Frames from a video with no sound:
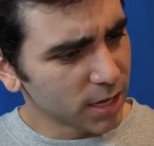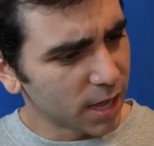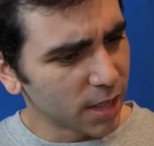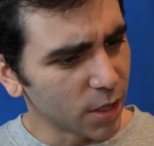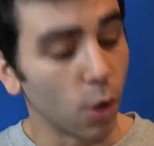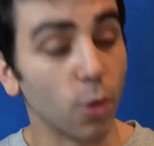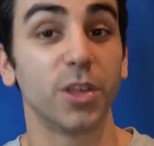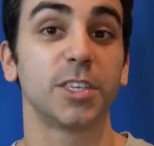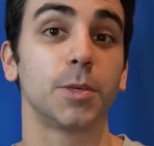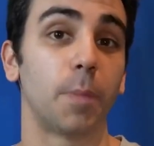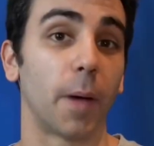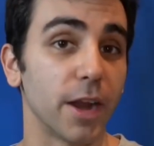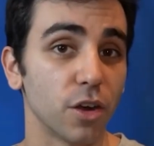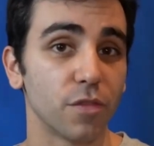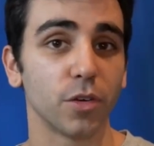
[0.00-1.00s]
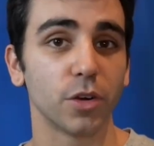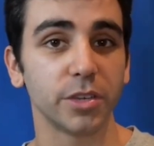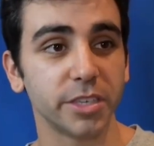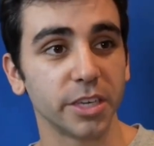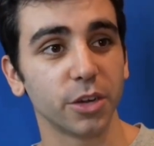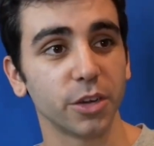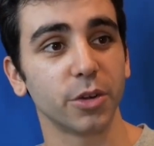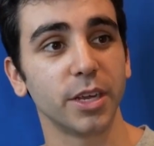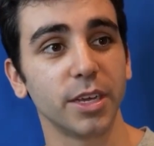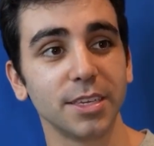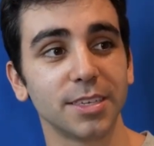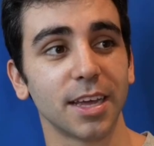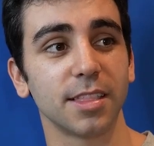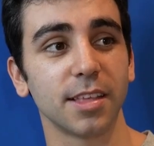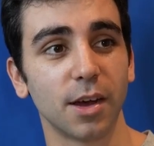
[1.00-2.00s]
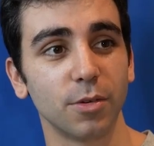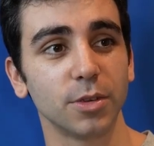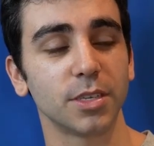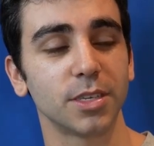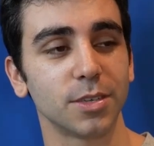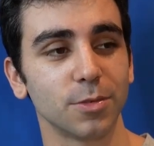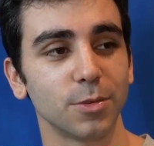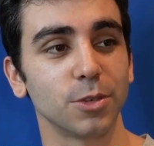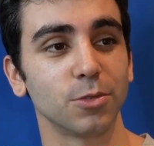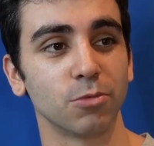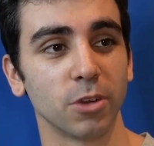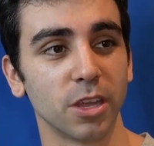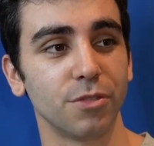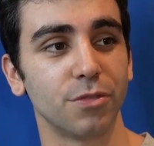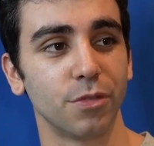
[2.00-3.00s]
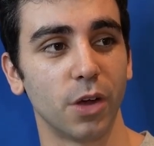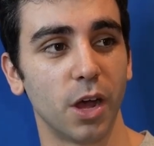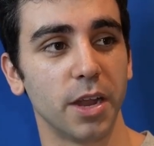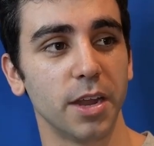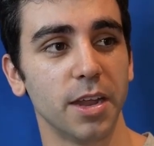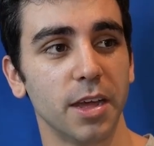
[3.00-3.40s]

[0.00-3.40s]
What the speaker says: Oh, the Spider-Verse series I thought was really fun.